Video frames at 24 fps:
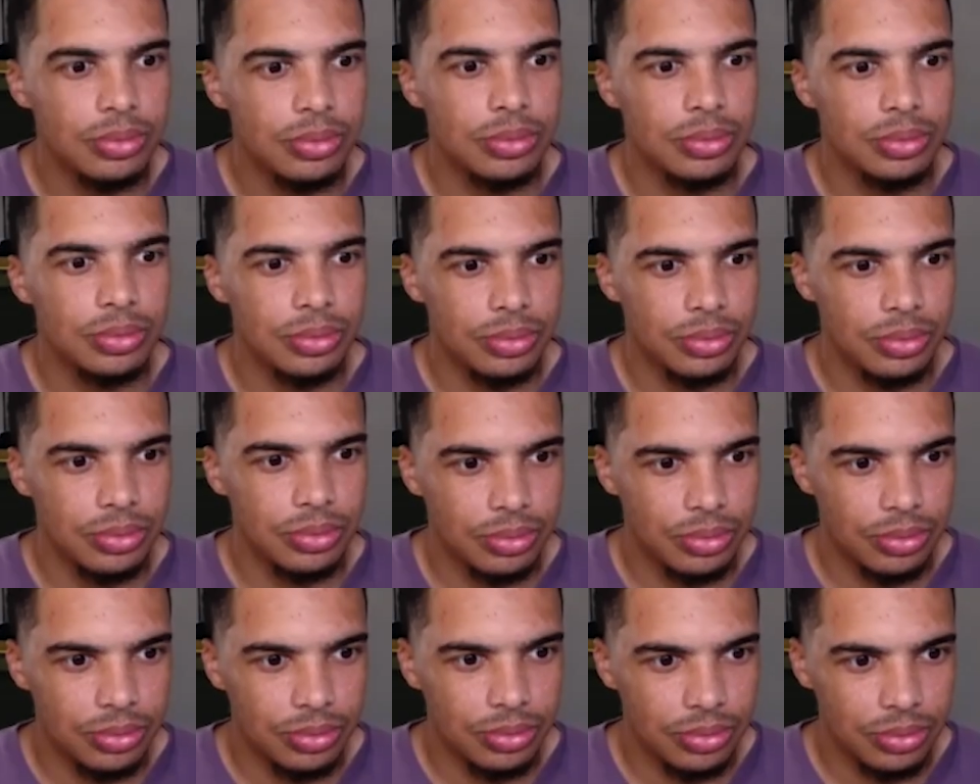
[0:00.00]

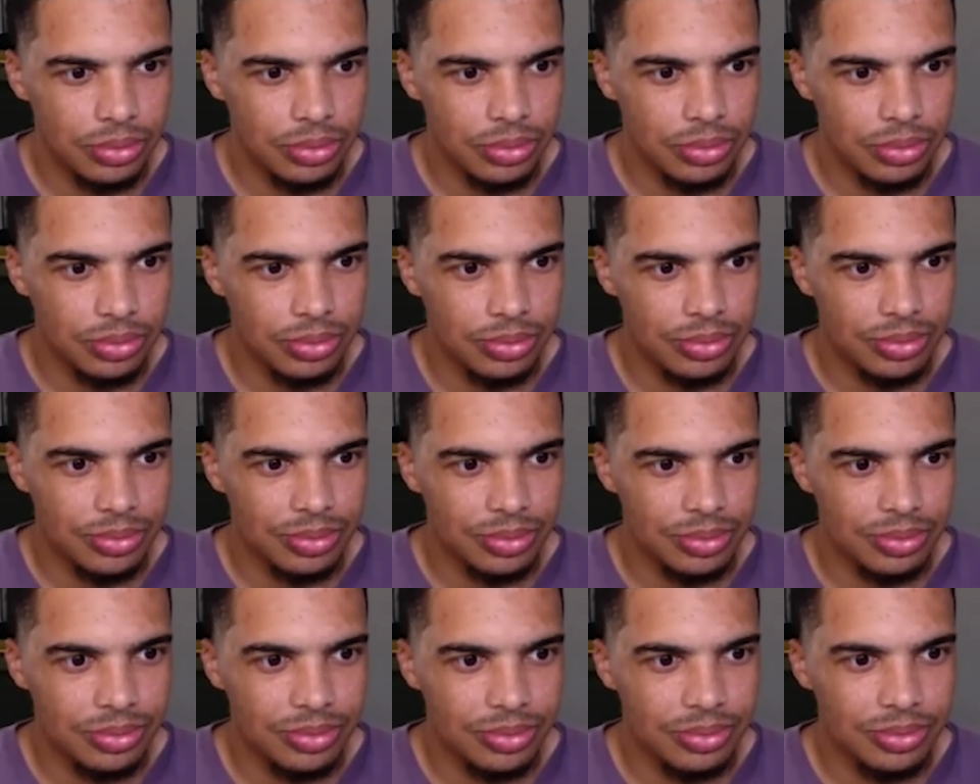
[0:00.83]

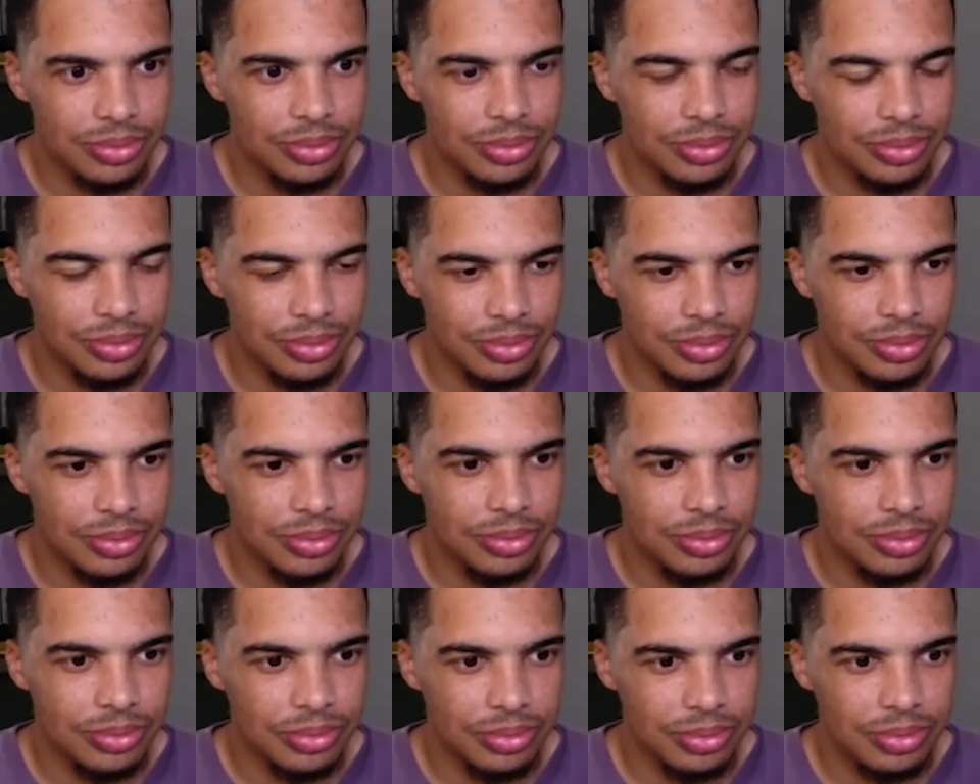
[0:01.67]

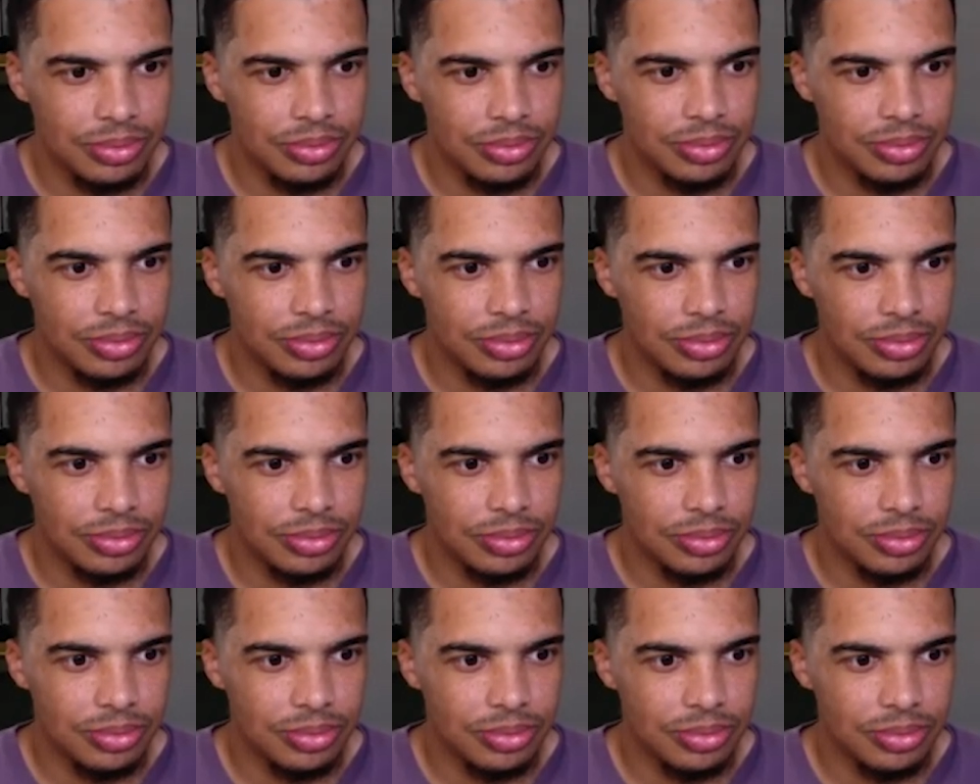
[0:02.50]

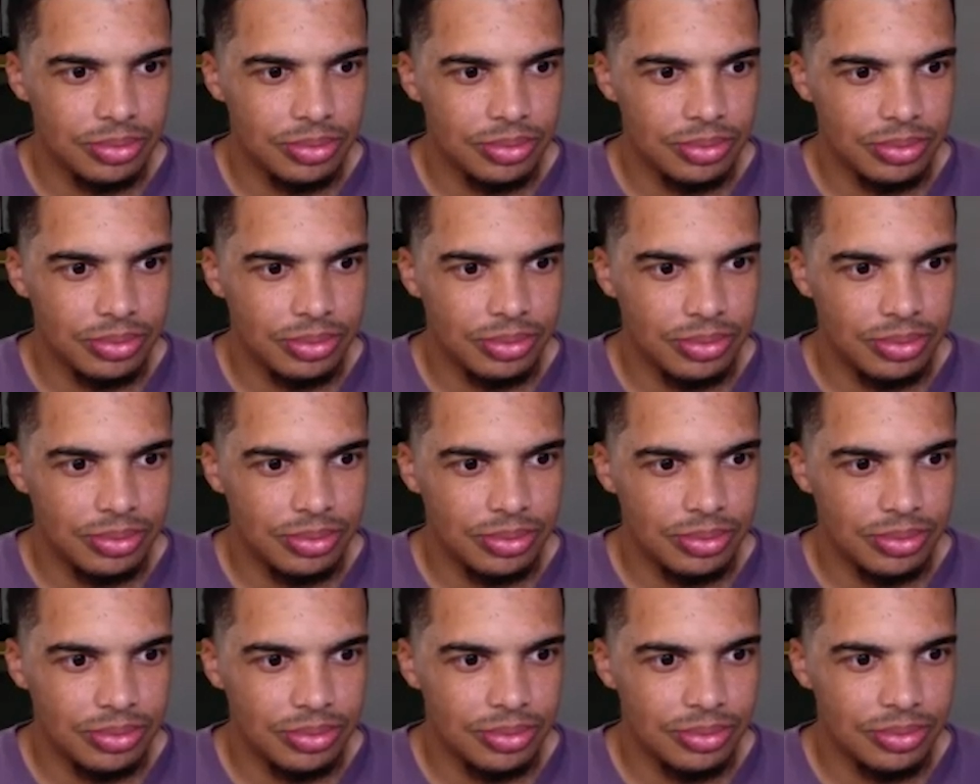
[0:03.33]

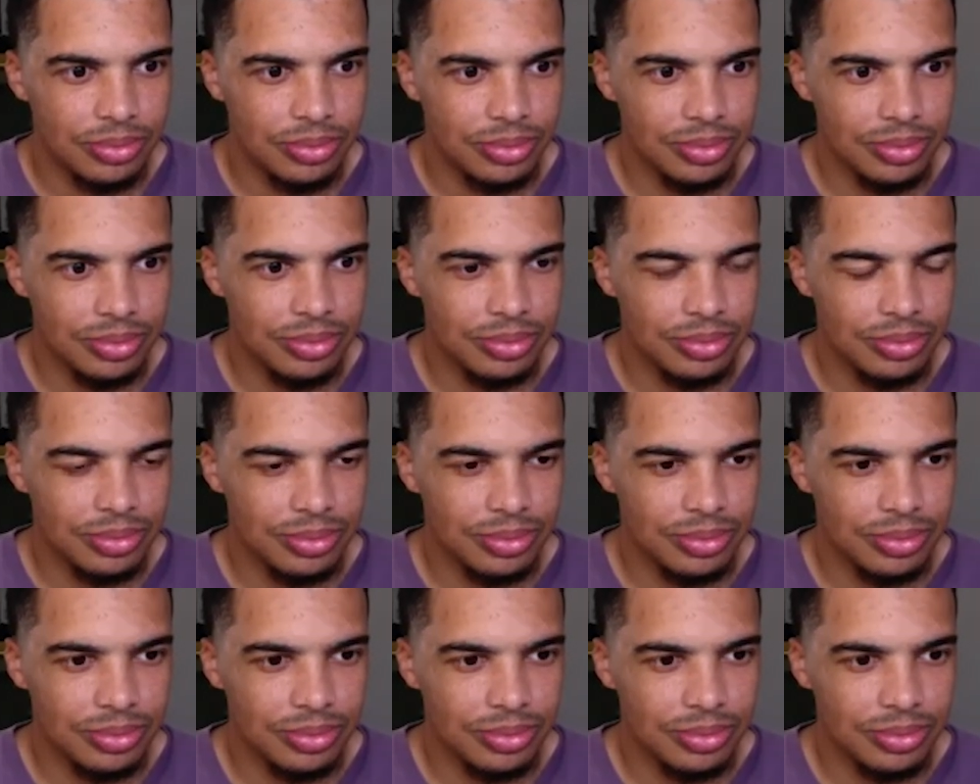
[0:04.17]

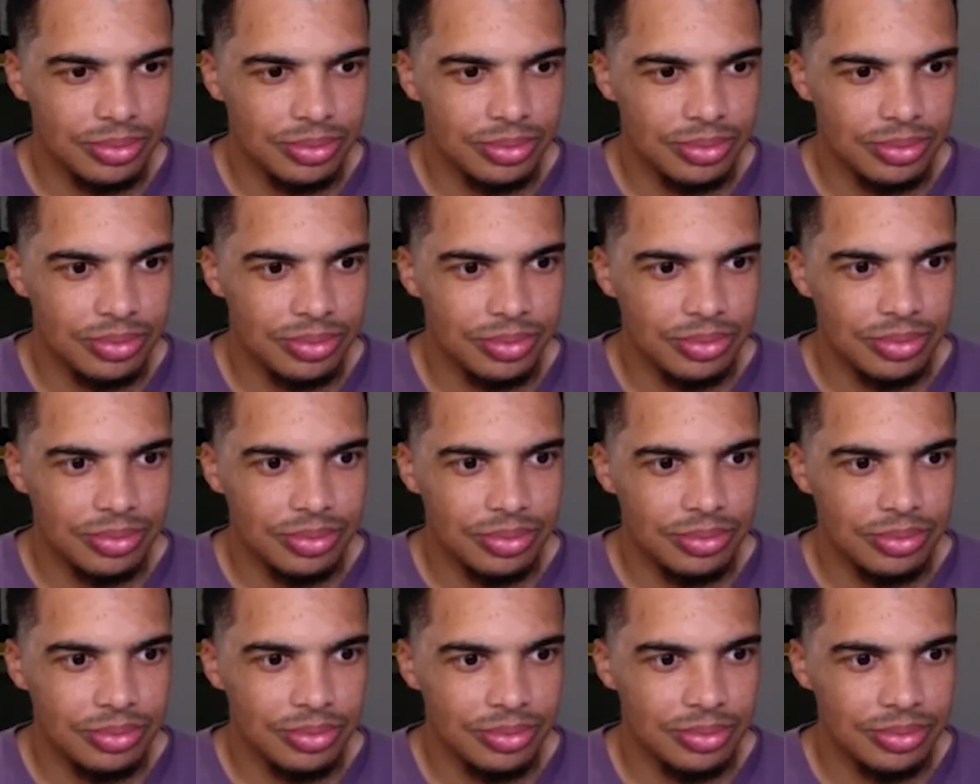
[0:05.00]

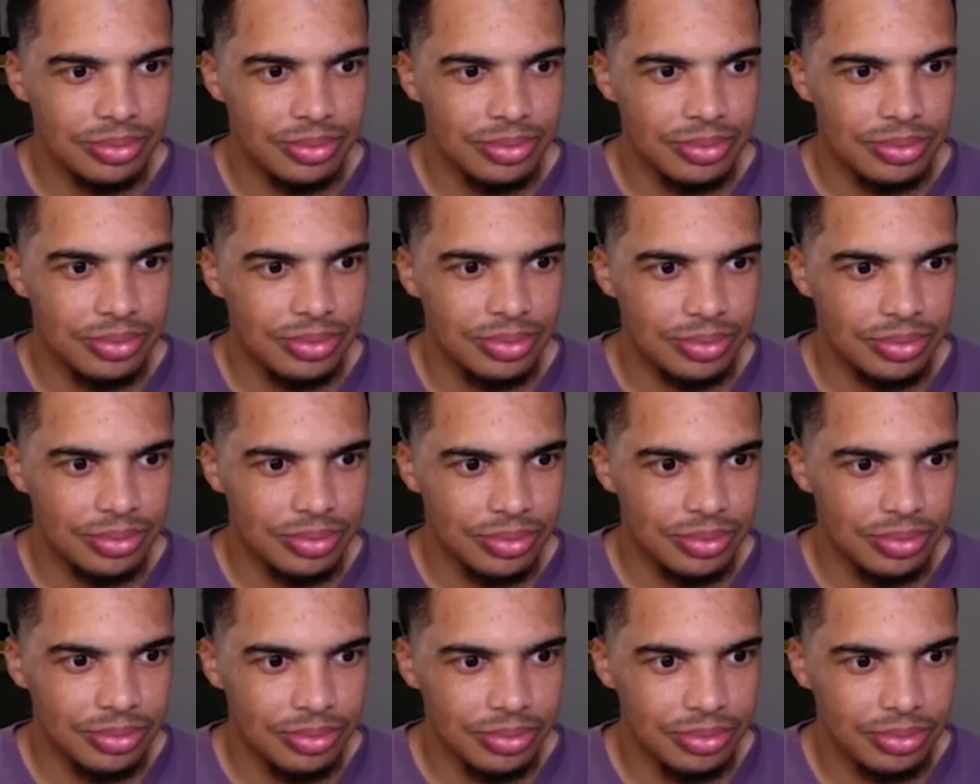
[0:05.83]

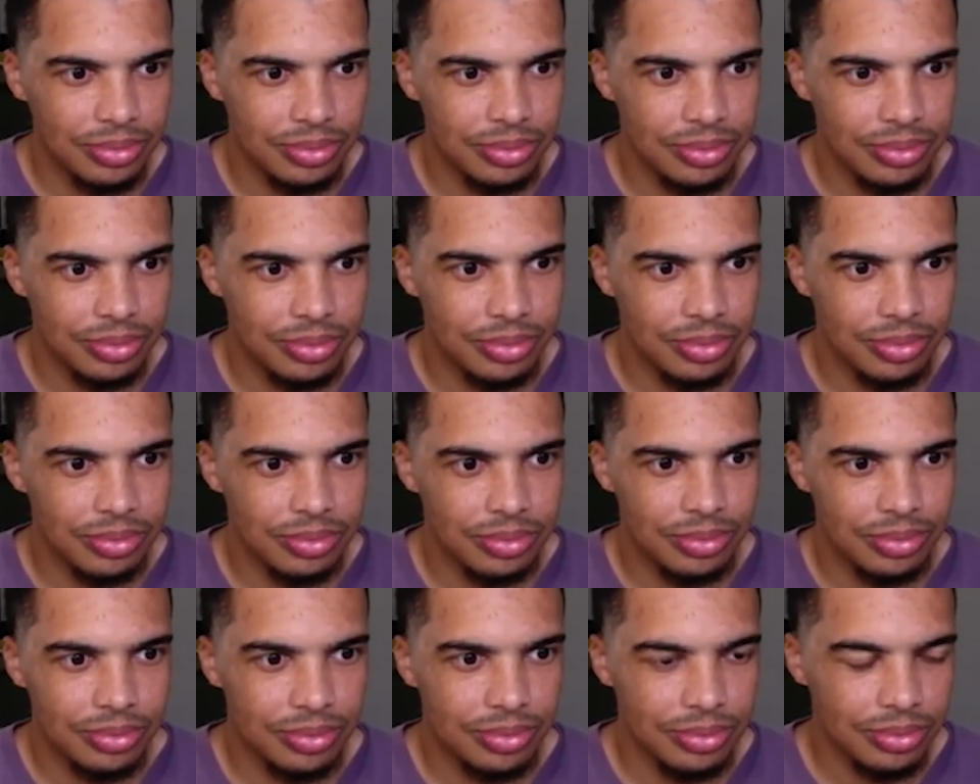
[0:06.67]

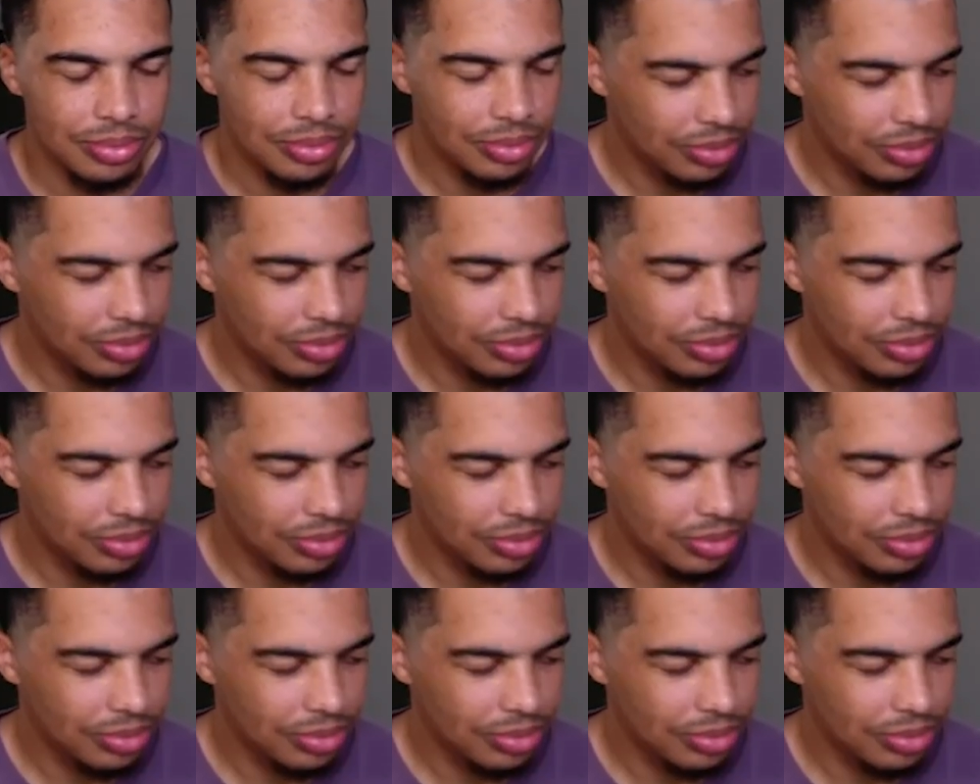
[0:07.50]
This person isn't speaking.